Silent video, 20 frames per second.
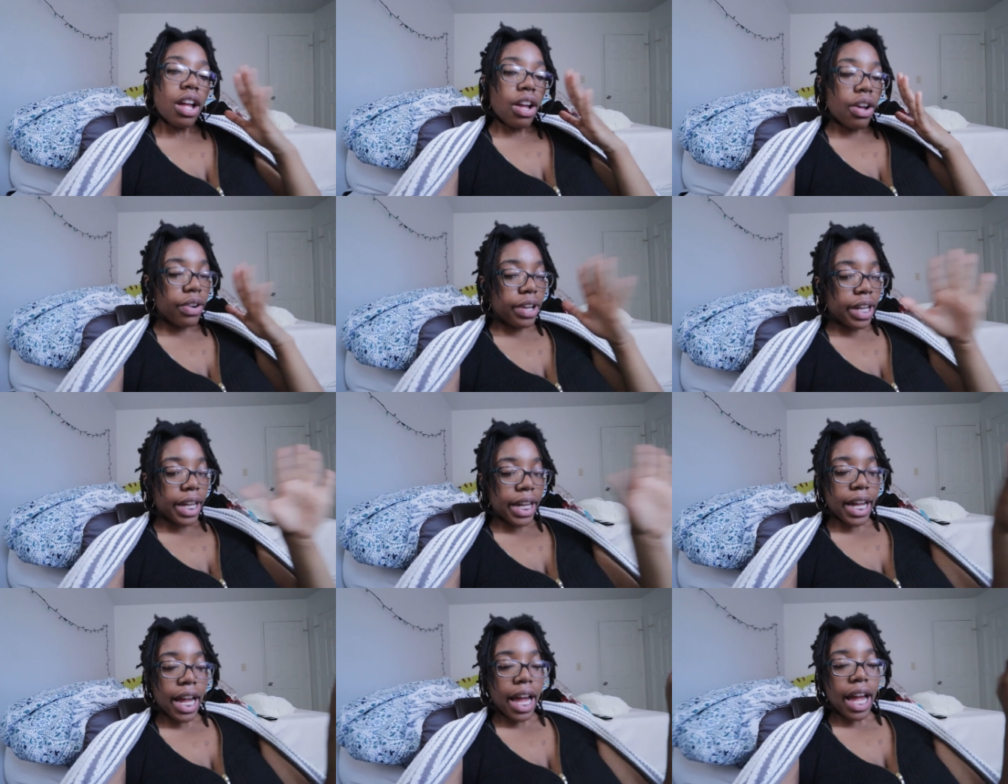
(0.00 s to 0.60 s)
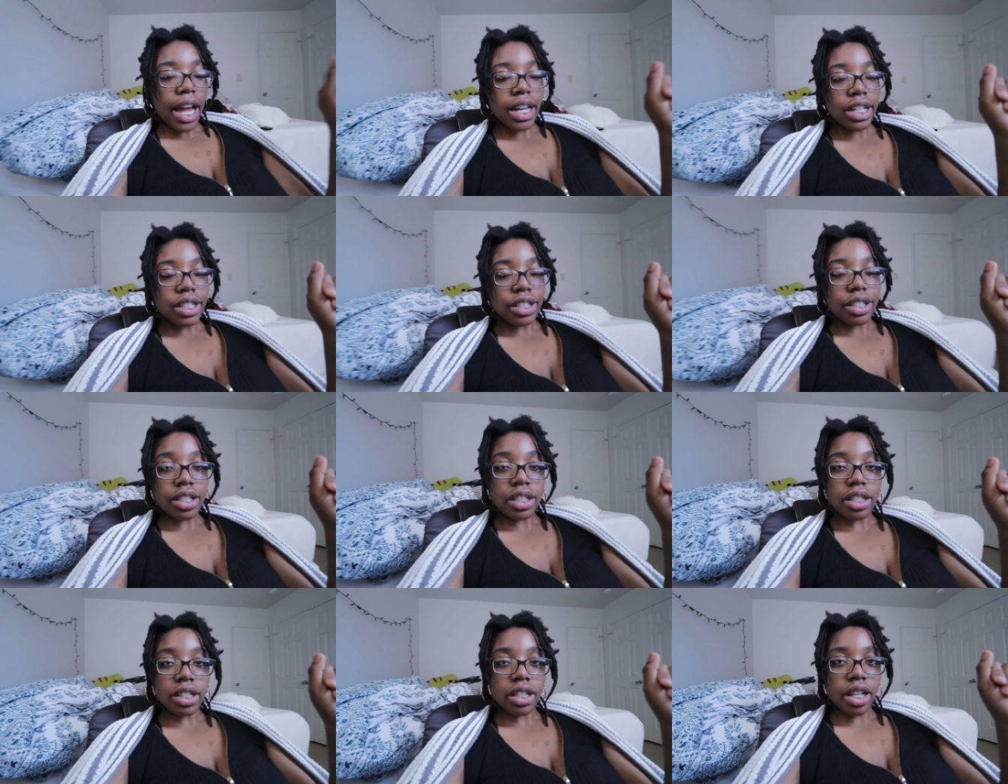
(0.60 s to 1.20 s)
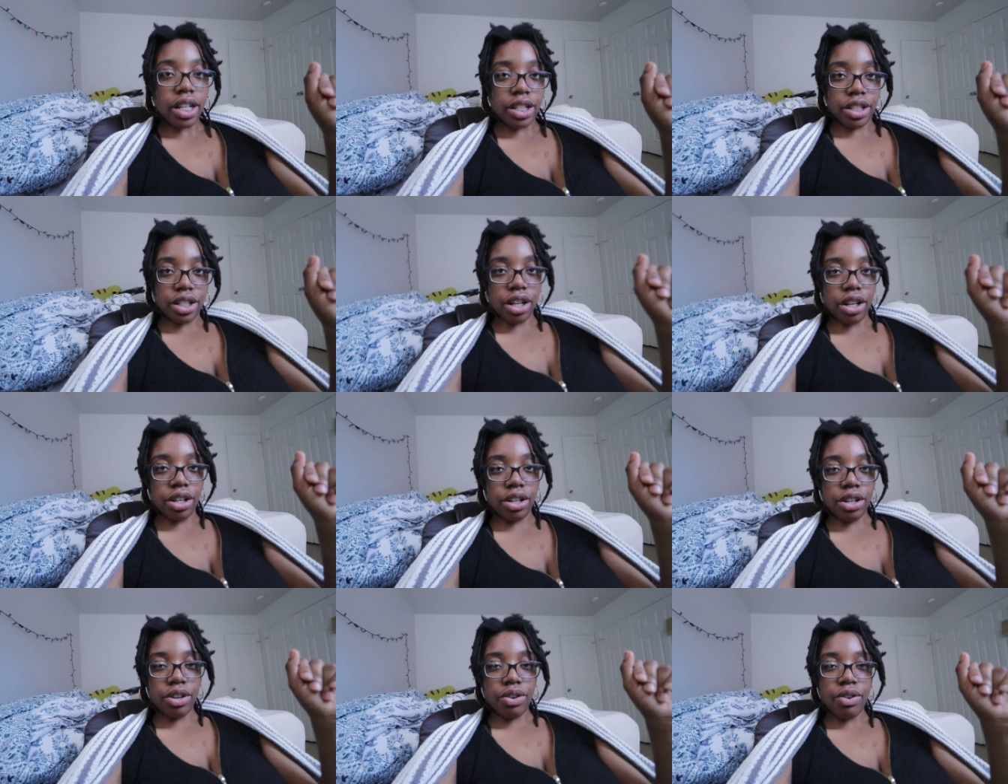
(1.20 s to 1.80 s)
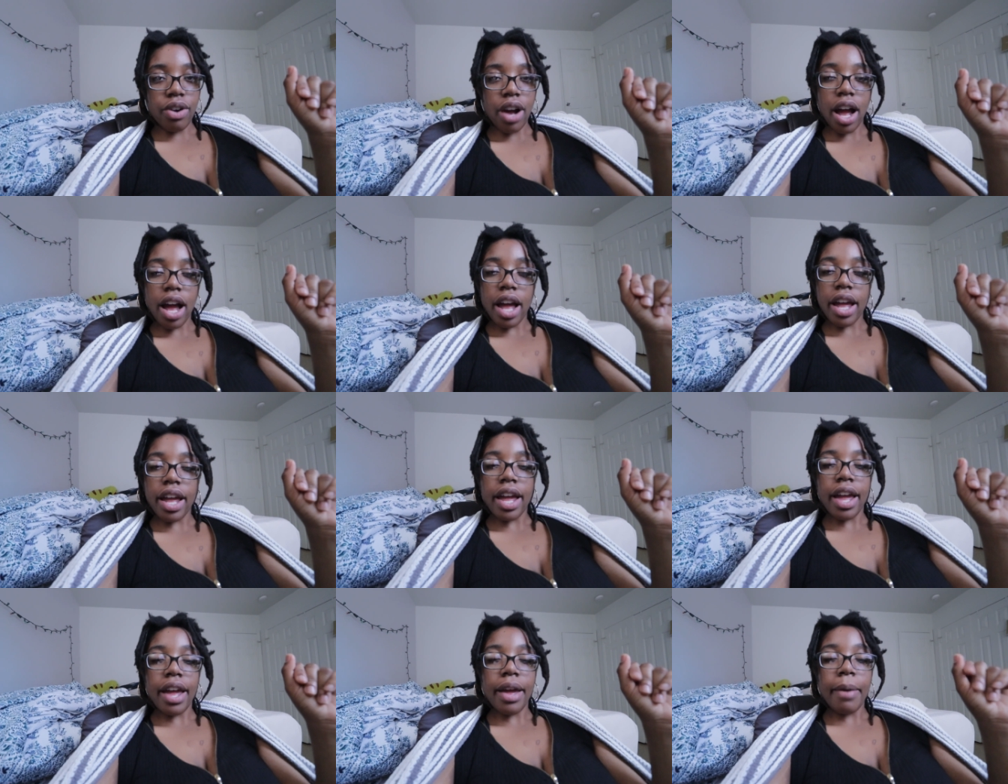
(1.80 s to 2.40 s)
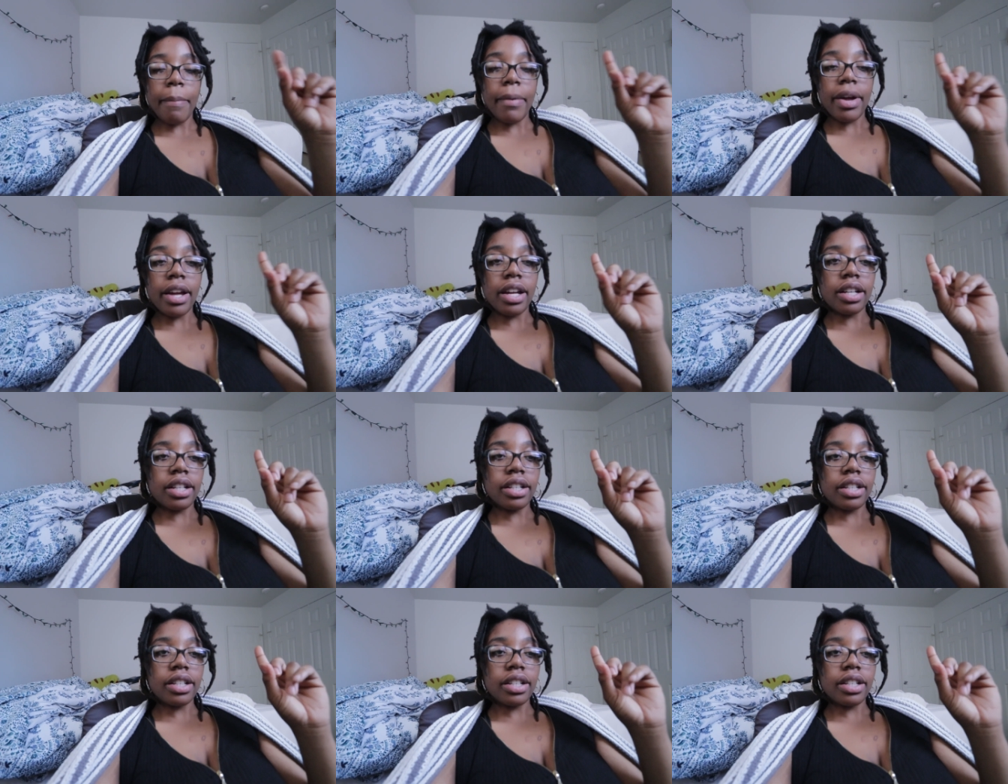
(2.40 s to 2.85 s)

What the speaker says: Okay guys, just to let y'all know, I'm